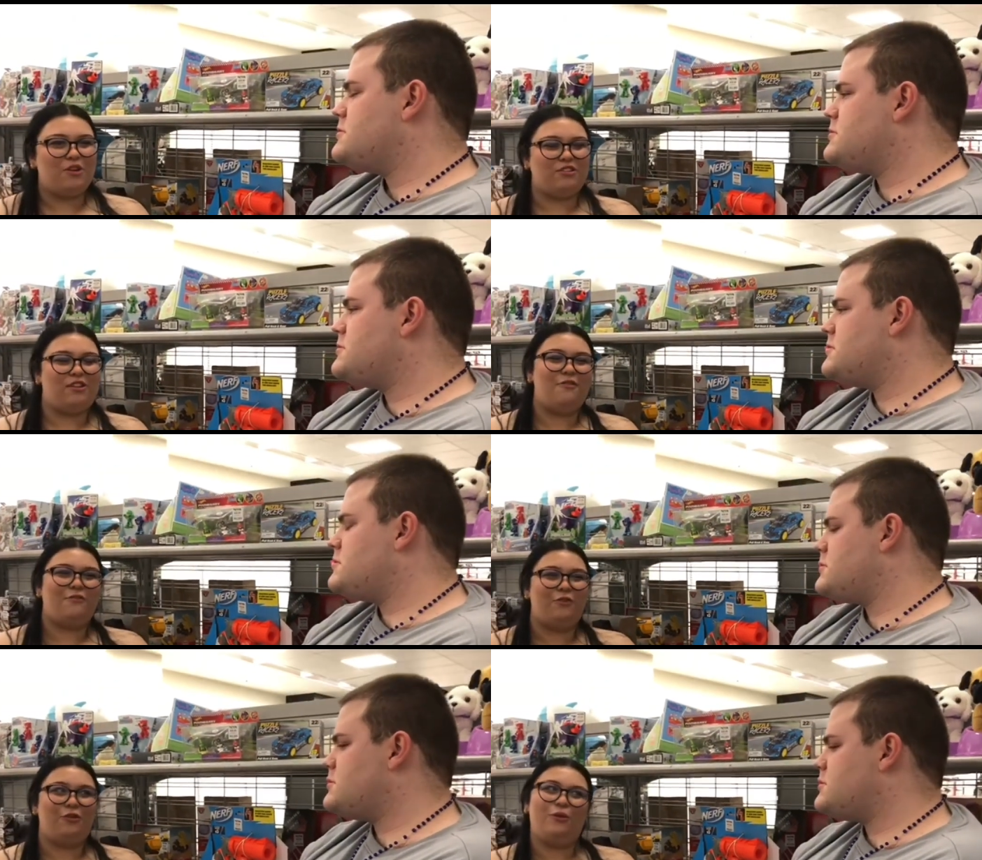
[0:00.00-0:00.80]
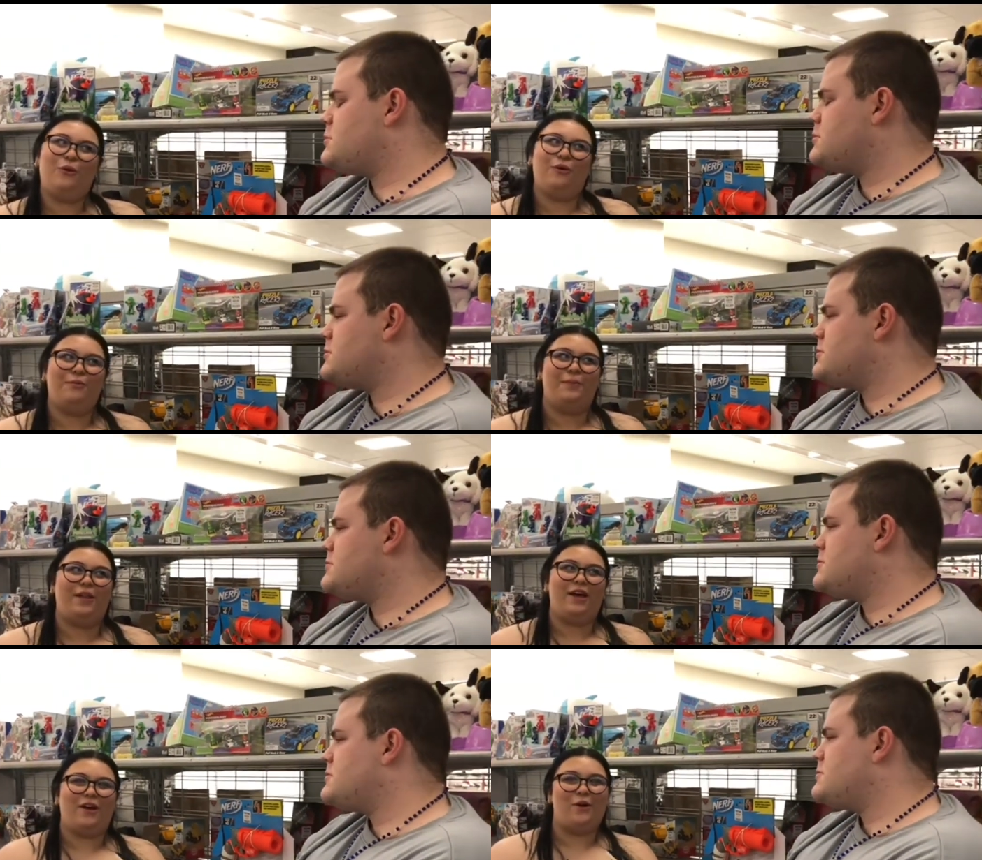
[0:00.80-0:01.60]
Speaker 1: much love for the Lord,
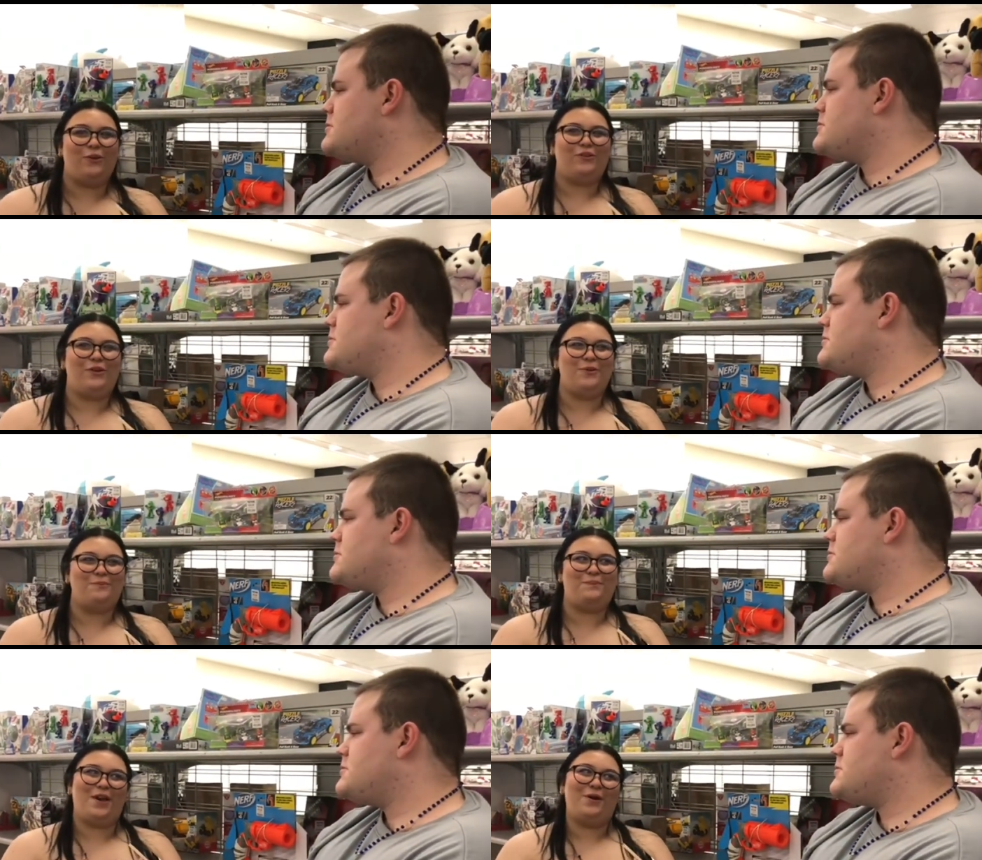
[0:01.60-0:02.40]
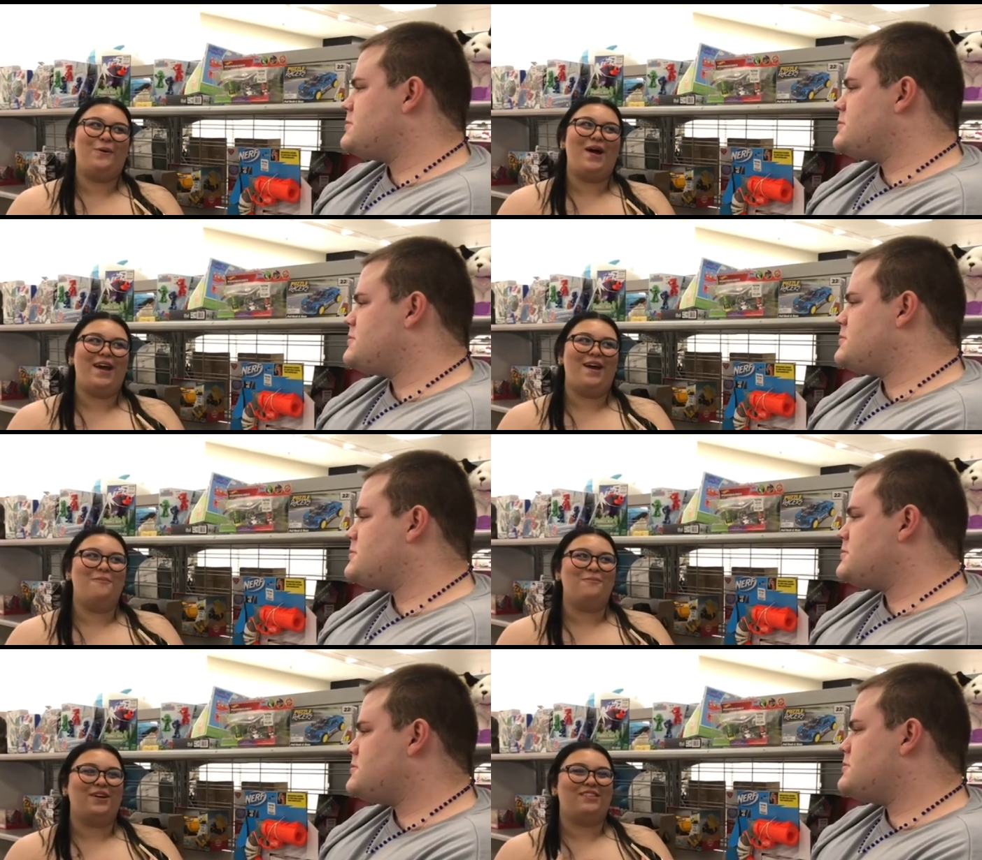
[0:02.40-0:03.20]
but like also be who I
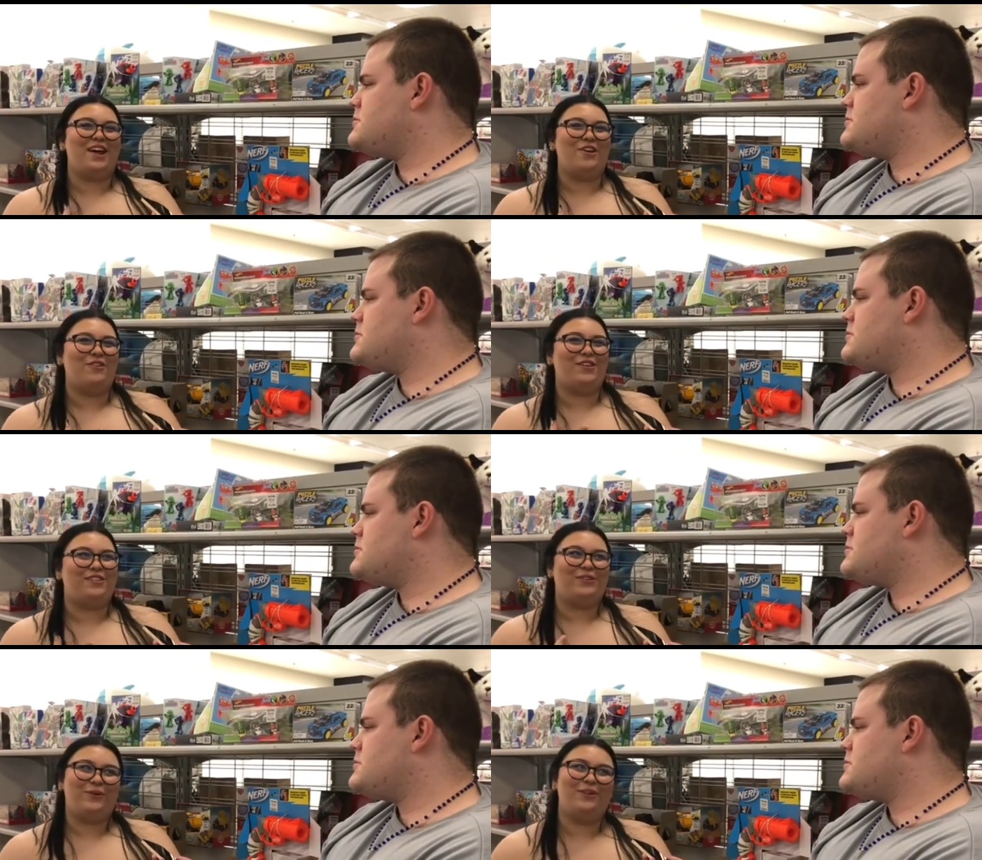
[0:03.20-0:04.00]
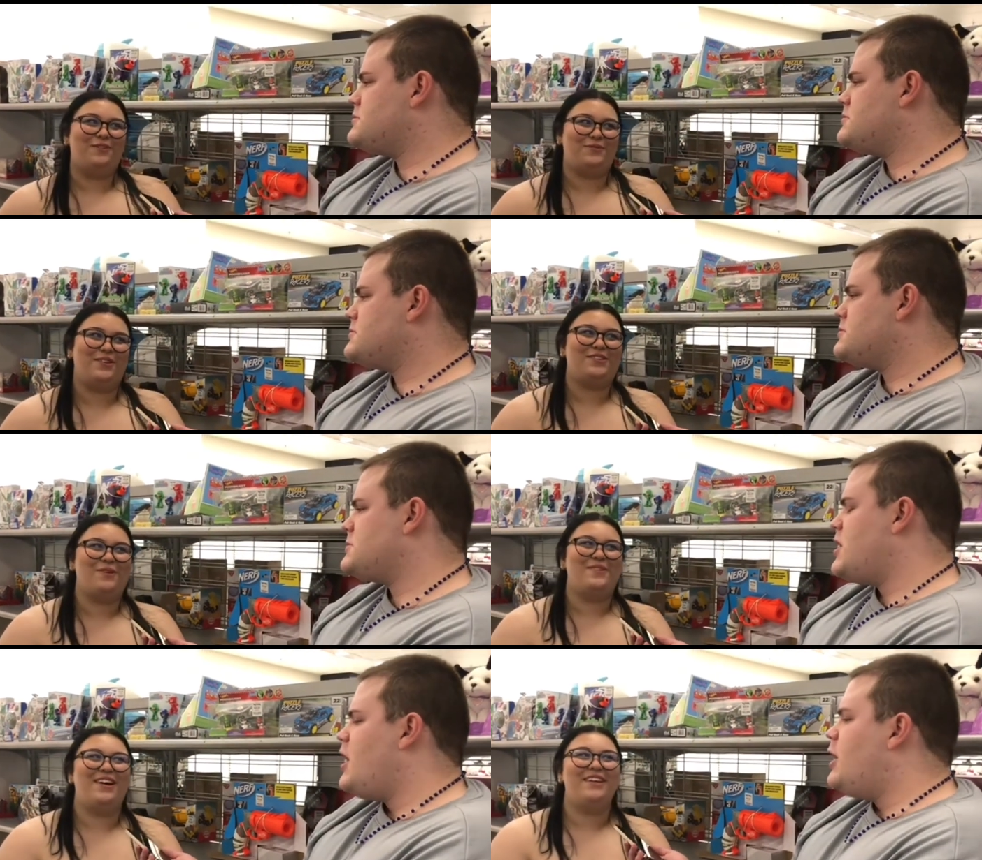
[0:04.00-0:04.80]
am because I know that the Lord loves me
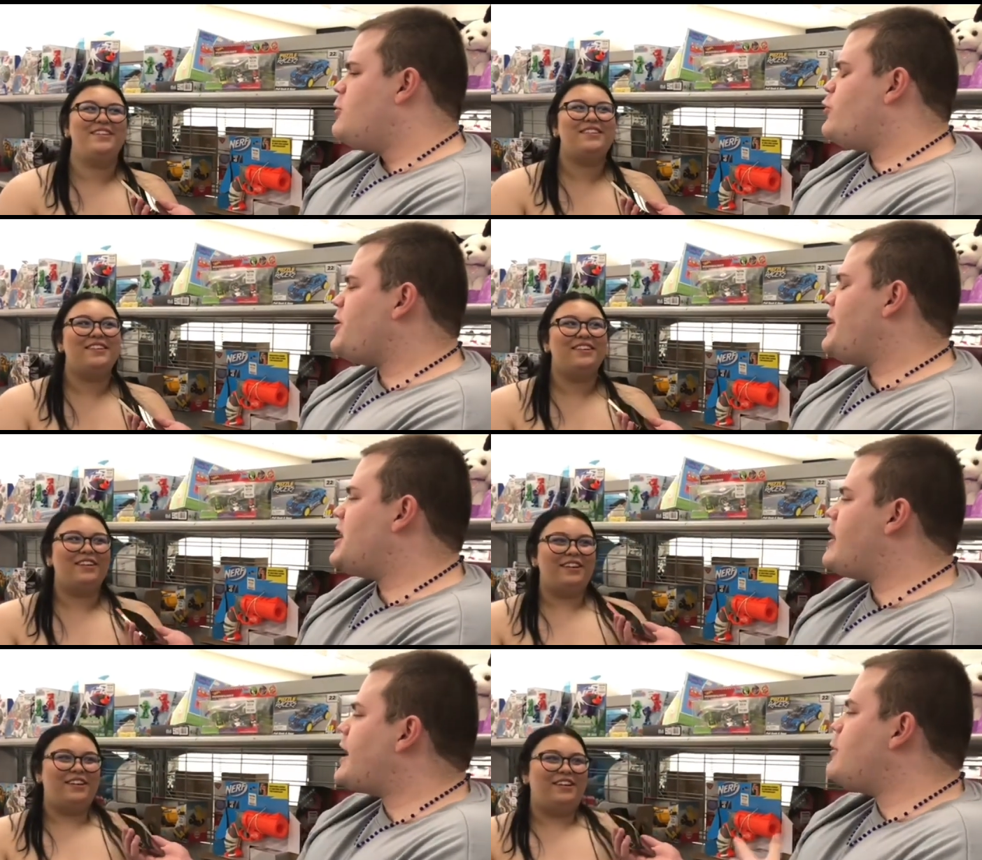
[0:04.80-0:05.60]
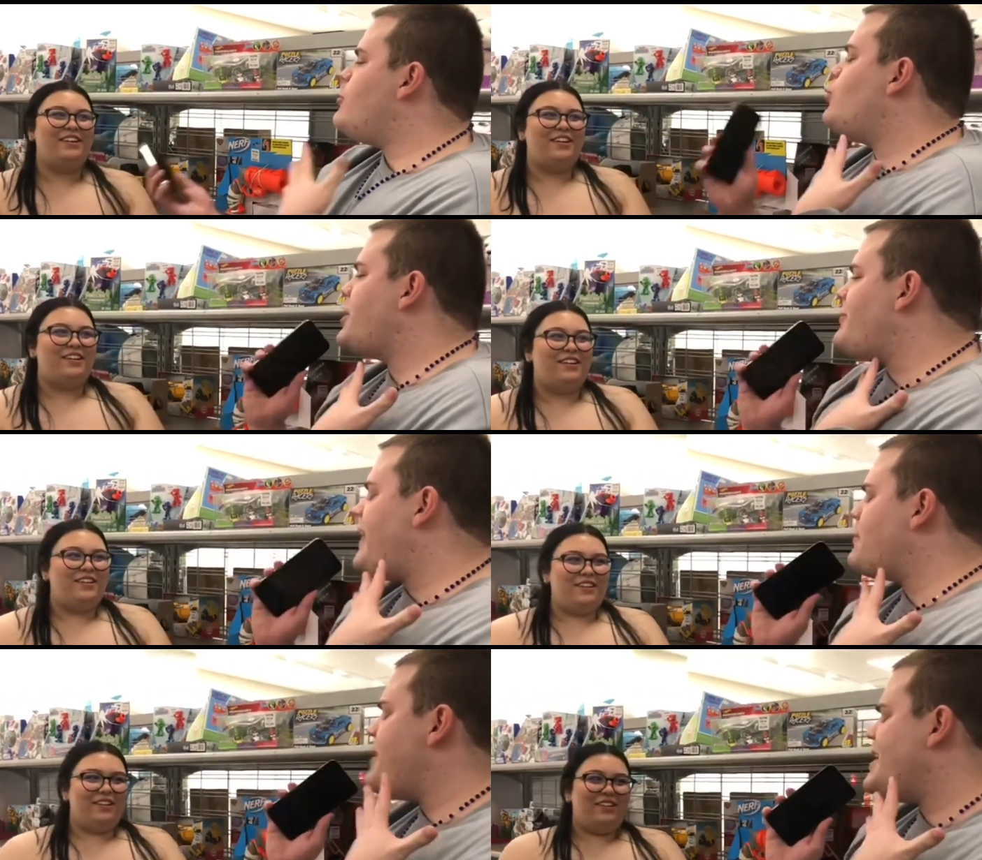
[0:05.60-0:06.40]
so much. What do you mean, like,
Speaker 2: what do you mean,
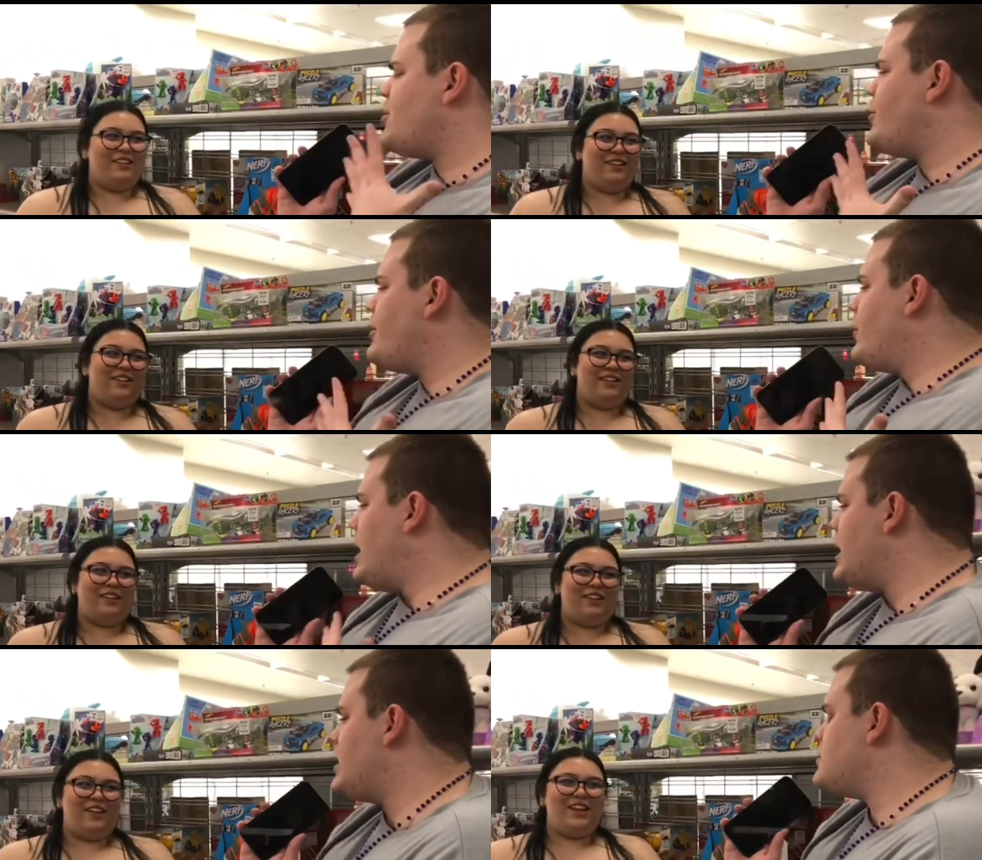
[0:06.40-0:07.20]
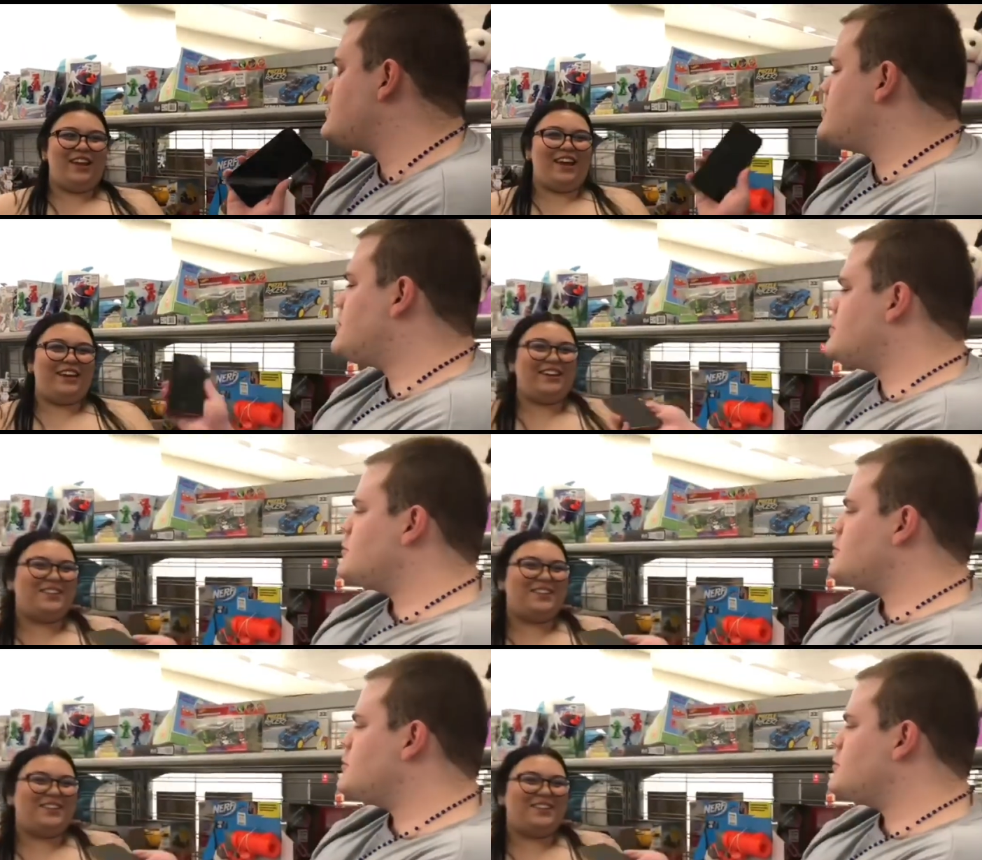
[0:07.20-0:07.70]
like, be who you are? Like,